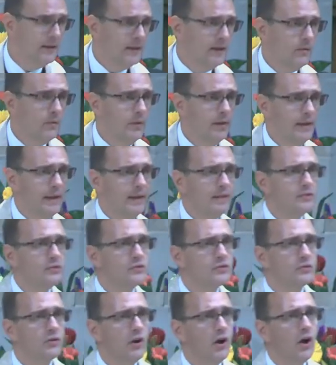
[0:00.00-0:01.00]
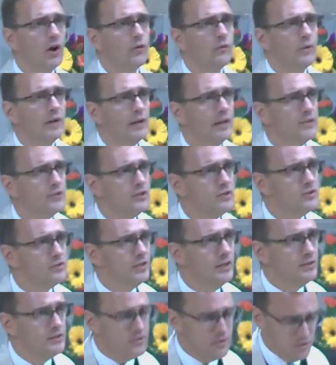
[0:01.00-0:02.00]
We need strong religious
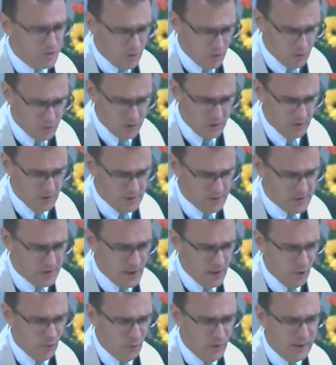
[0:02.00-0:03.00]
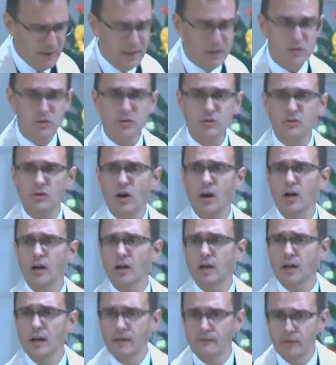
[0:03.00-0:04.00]
institutions. We need strong
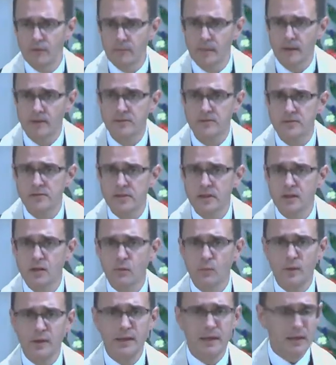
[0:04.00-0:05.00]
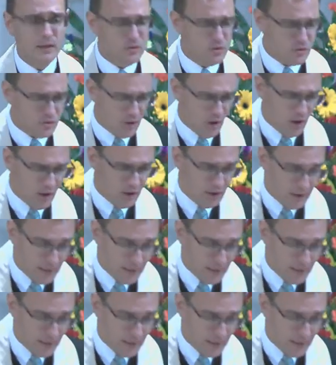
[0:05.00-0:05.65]
governments. We need strong